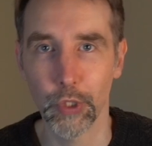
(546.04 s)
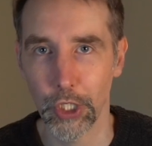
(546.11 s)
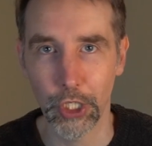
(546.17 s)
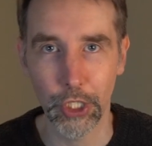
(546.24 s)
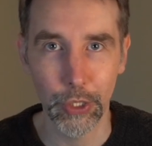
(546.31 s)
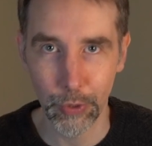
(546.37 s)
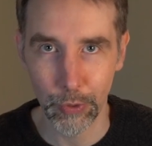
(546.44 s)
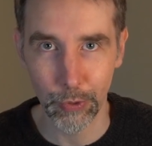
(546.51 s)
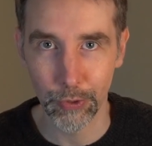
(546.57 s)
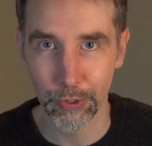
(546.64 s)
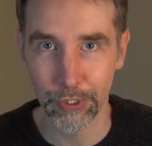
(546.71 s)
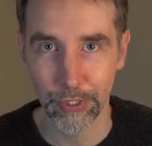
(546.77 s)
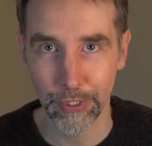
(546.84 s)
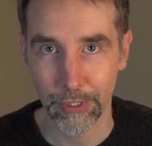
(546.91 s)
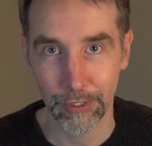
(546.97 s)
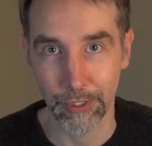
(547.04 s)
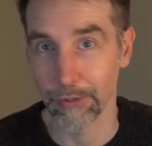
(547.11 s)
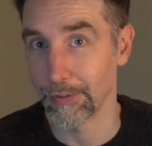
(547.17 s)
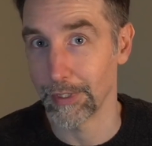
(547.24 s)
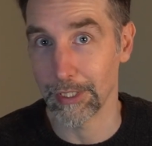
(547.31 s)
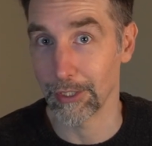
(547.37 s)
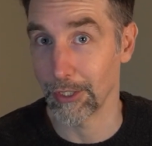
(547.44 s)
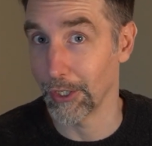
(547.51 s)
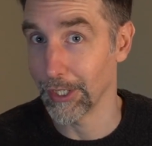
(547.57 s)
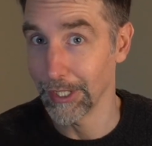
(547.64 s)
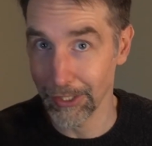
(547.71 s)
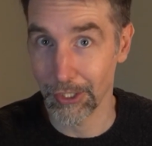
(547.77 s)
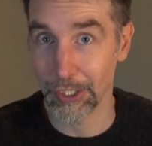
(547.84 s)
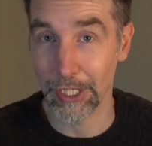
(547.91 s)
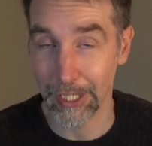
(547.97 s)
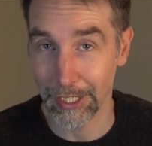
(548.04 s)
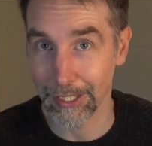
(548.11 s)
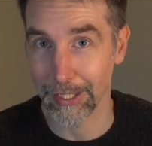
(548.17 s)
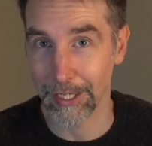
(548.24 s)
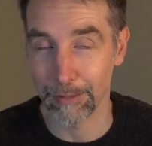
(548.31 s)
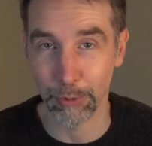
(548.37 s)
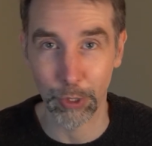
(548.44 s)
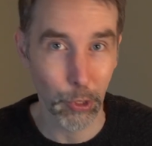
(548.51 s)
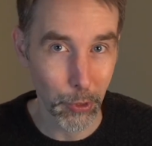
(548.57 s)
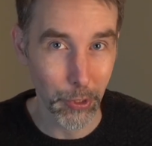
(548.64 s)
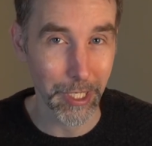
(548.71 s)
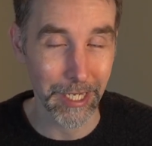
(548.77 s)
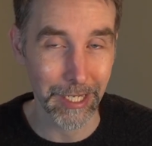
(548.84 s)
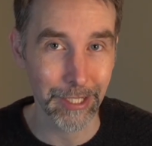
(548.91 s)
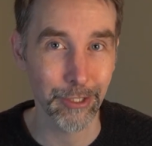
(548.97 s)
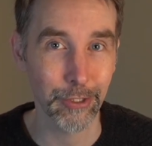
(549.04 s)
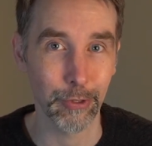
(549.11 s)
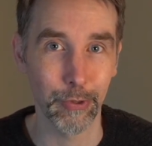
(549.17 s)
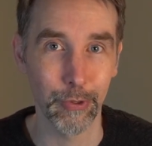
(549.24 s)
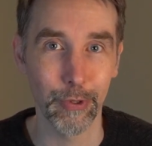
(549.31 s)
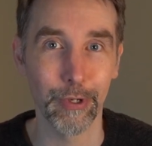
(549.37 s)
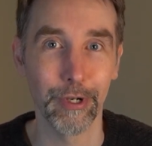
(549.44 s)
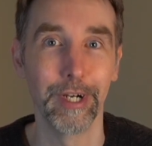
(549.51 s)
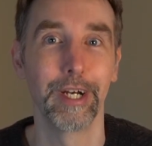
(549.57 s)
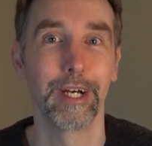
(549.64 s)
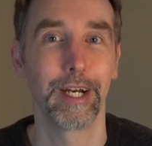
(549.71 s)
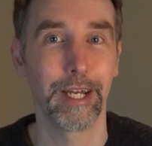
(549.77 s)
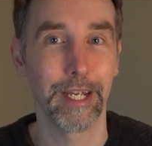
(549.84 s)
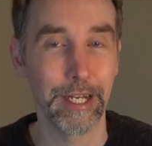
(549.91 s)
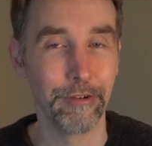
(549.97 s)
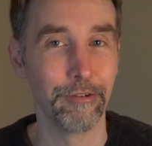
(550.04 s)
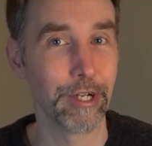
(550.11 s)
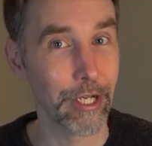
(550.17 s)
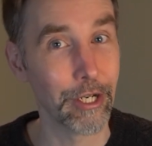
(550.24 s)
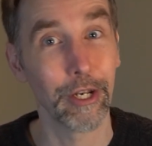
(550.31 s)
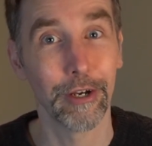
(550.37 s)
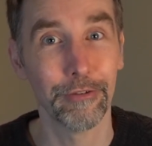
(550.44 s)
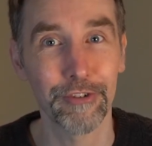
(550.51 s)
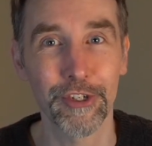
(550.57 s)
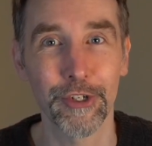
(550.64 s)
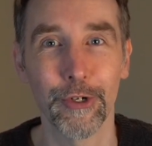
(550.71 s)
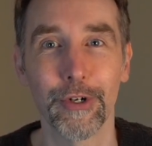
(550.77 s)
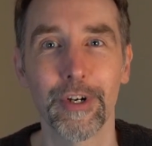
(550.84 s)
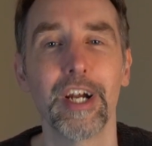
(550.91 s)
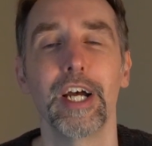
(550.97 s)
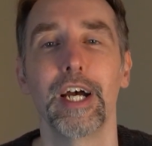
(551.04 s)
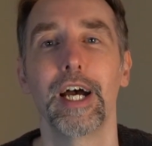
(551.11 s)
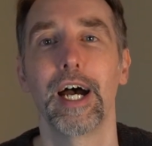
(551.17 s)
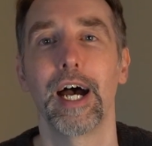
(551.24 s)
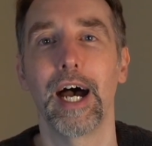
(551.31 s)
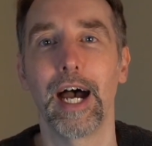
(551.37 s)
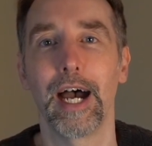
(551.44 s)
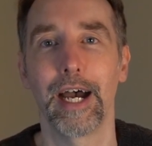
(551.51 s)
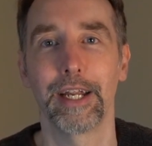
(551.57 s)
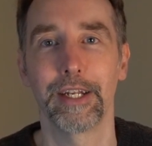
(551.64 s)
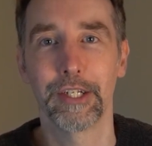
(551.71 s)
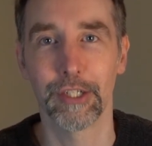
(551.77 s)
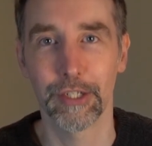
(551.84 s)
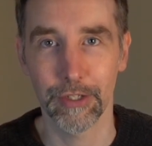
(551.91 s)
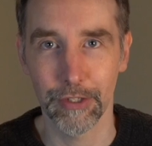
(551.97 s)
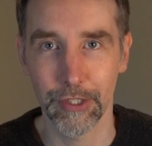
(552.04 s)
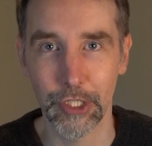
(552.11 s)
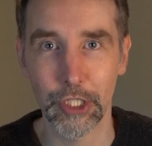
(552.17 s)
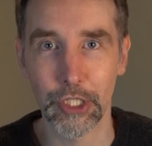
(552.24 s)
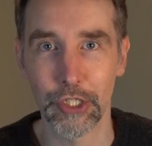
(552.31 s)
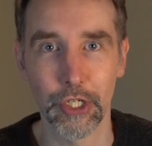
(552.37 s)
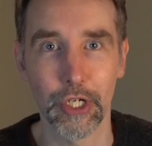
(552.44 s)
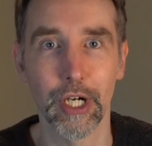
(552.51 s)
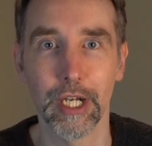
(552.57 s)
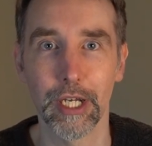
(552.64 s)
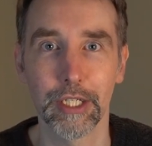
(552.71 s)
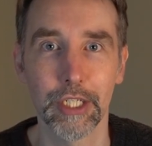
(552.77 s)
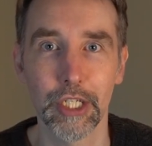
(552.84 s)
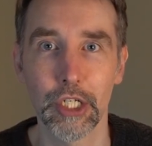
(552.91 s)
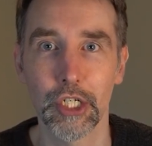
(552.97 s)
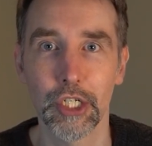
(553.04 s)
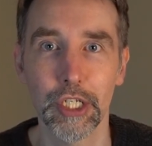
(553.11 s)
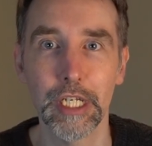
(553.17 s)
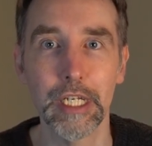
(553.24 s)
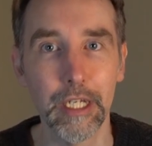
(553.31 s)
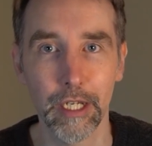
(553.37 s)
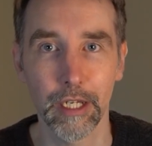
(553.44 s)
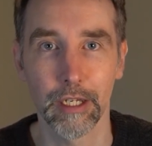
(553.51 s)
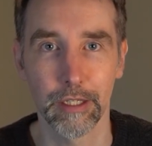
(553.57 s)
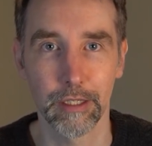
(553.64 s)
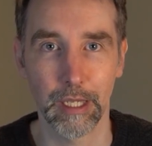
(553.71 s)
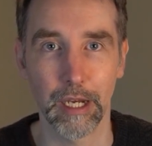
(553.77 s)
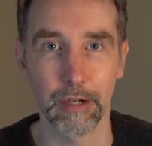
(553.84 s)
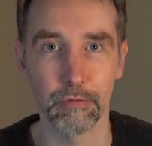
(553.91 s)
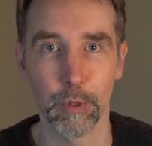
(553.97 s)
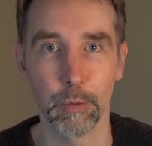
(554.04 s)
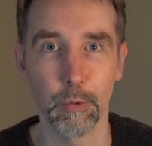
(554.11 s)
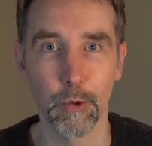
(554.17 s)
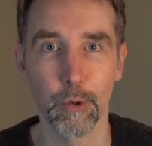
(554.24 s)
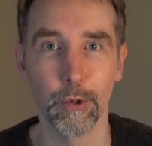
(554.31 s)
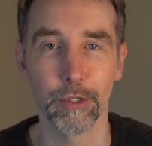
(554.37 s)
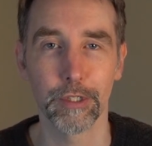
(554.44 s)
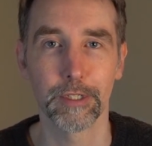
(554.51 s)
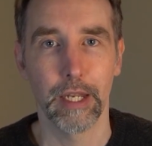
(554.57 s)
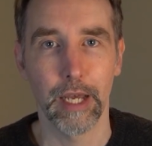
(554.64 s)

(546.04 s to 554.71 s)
cues, so things like seeing their belongings or hearing a love song, and the desire to seek that reward.